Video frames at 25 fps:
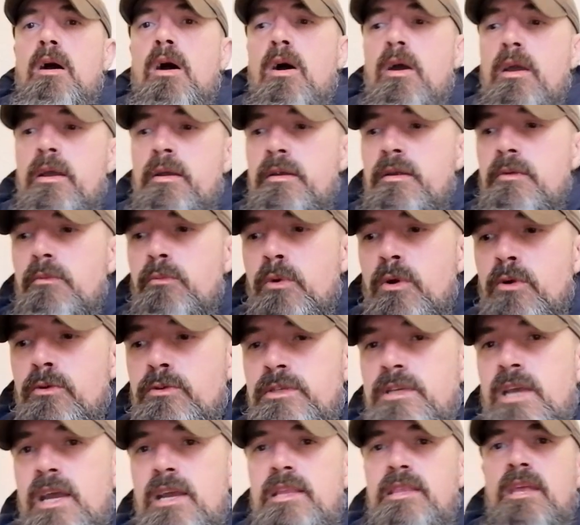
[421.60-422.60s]
I will
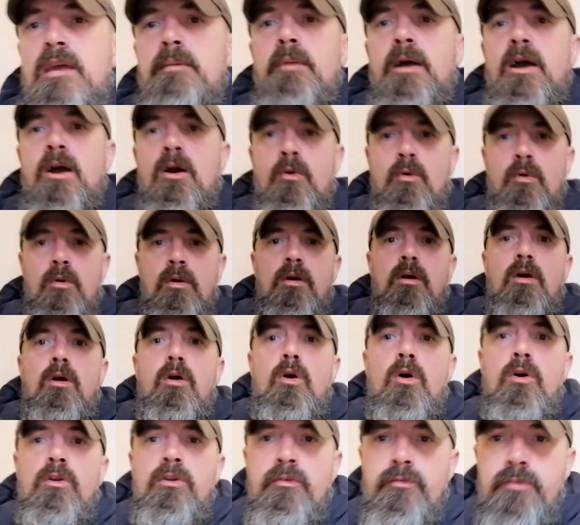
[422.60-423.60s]
take them out
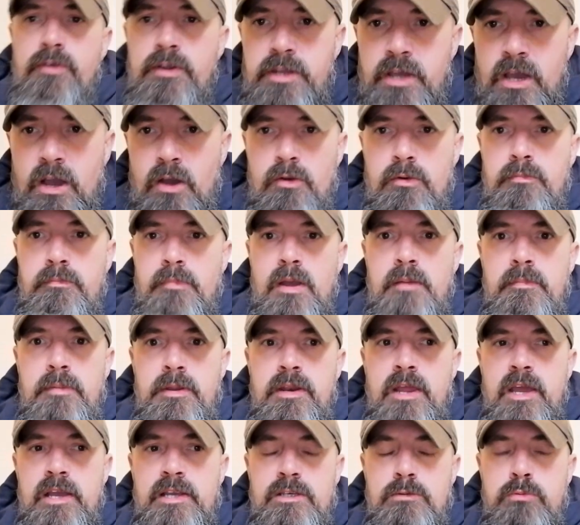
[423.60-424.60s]
on a video maybe
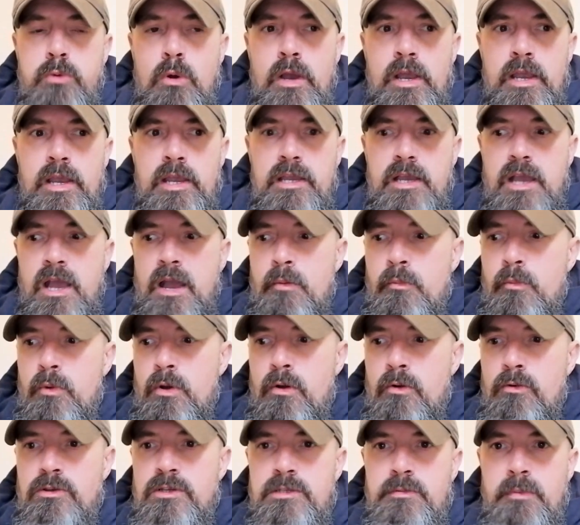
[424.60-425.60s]
next week, and
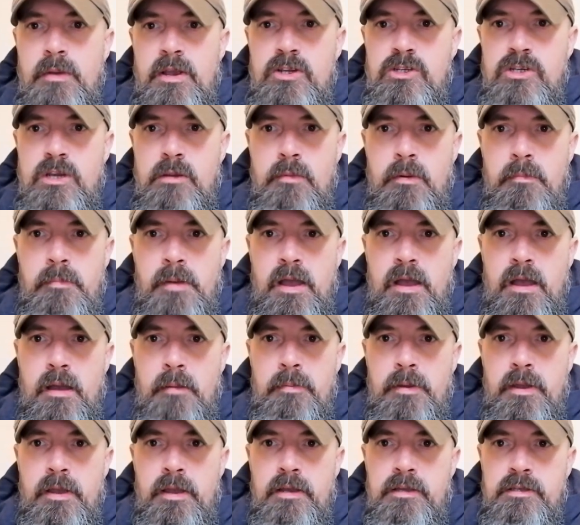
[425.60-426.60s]
we'll smash them about a
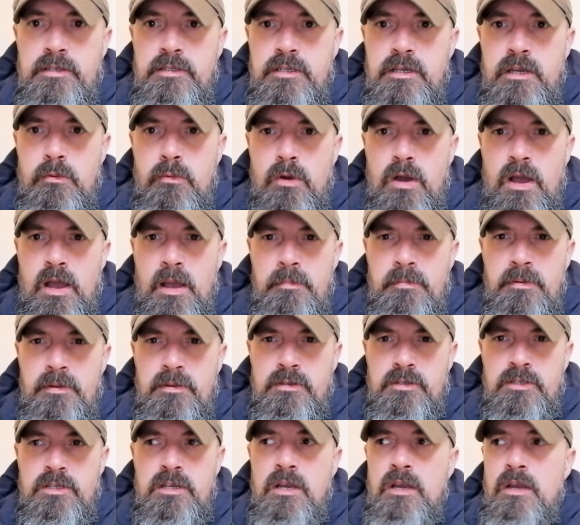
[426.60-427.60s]
bit and see what
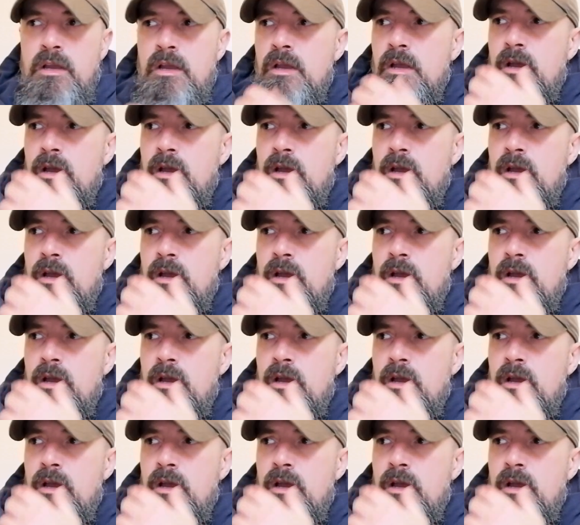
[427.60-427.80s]
happens.